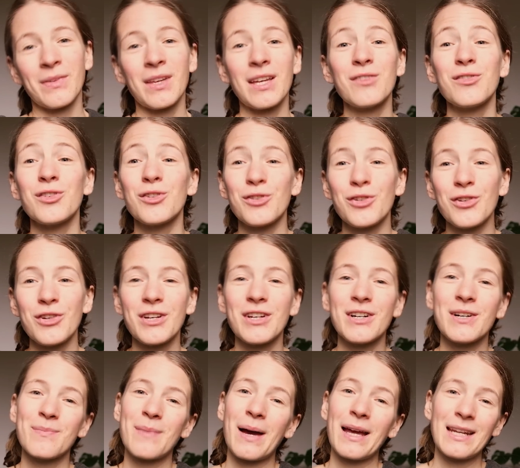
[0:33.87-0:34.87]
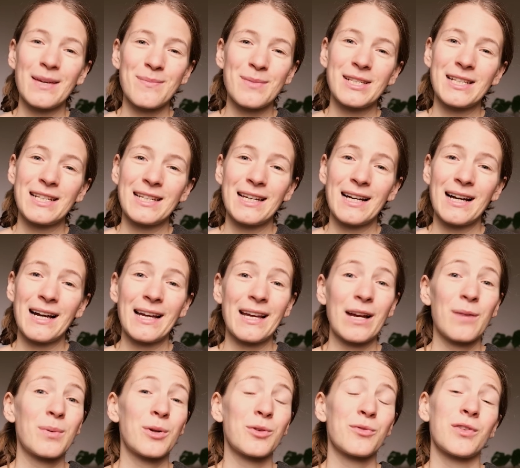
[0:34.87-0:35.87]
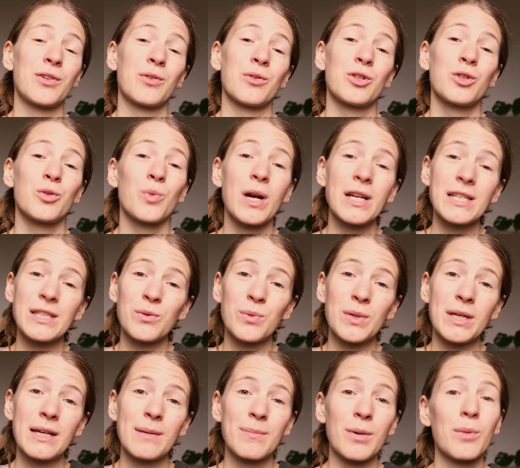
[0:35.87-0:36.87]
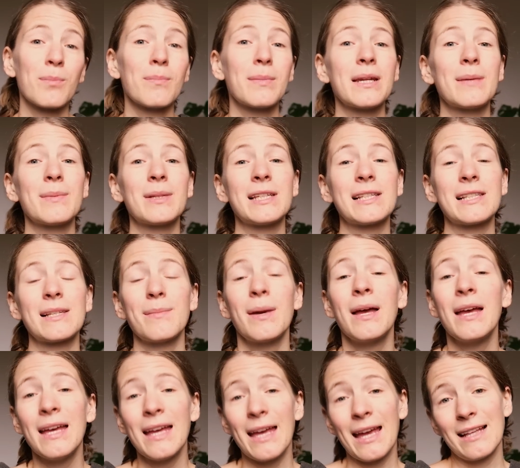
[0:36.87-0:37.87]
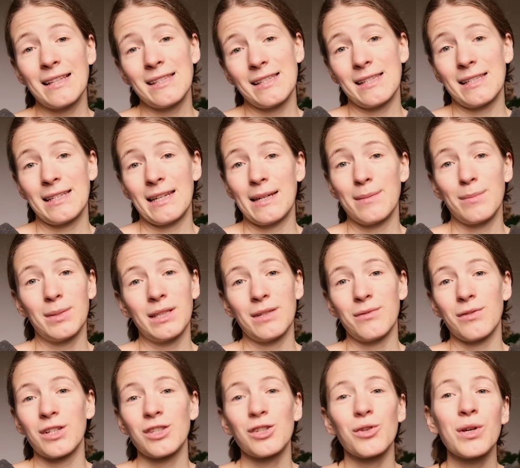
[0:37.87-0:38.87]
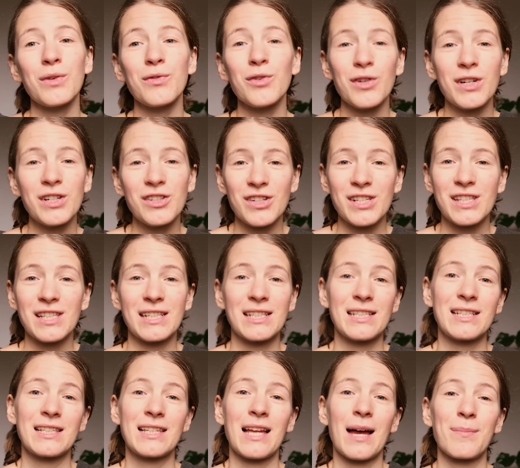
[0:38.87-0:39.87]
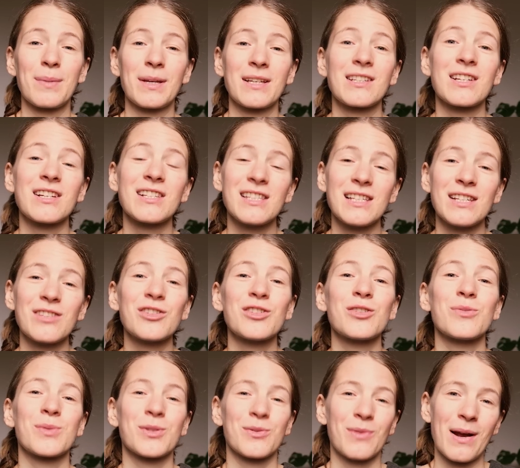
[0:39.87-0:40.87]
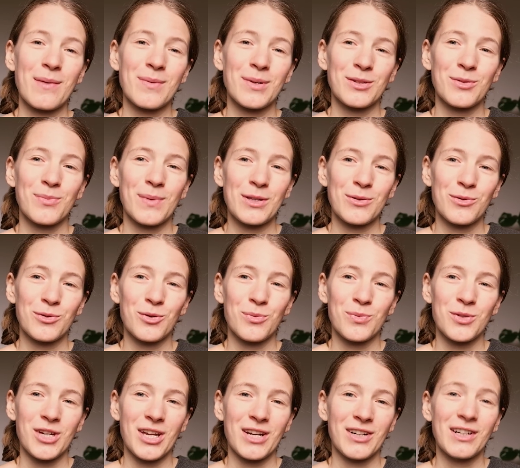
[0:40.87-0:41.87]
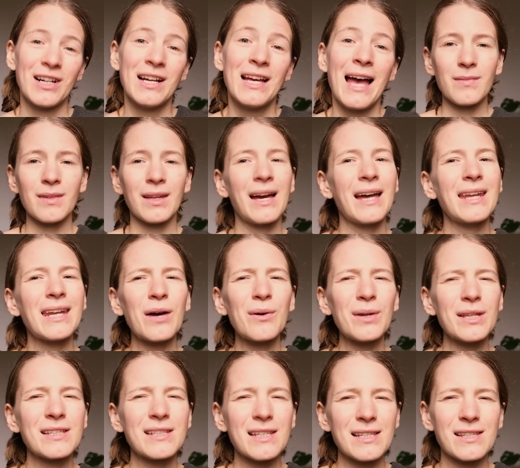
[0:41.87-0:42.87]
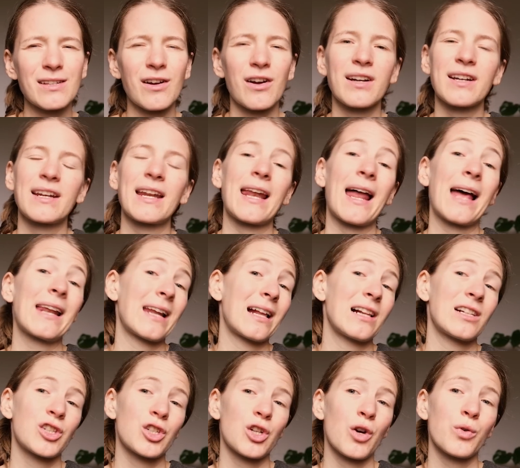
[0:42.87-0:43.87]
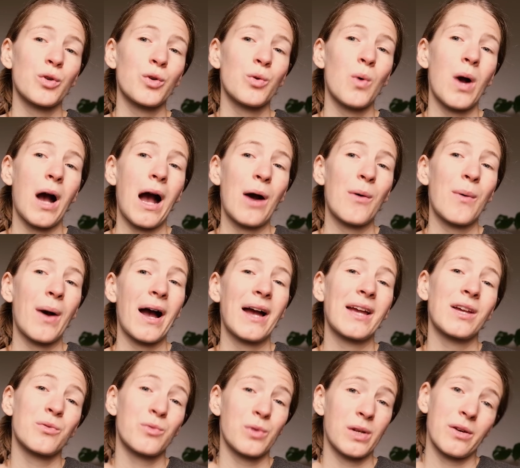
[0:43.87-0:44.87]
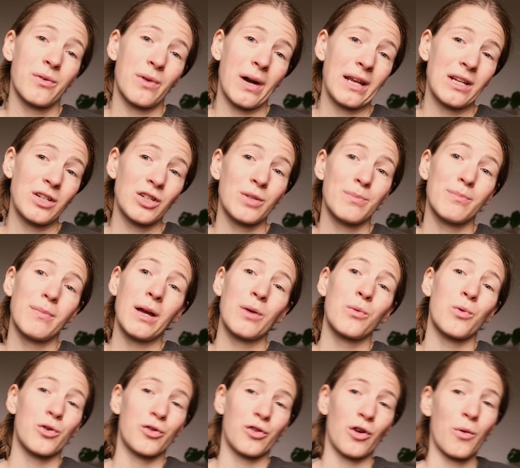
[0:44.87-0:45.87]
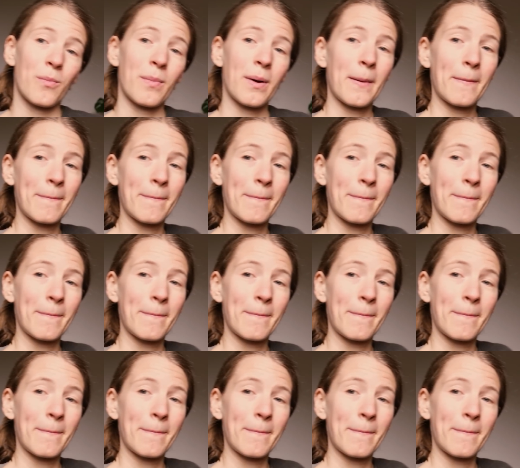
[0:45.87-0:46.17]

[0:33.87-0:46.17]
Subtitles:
If you're new here, my name is Leah. I upload videos twice a week about minimalism and sustainable living. So if you're interested in these topics, consider subscribing to my YouTube channel. And now let's get started and I'll show you how I rearranged my wardrobe.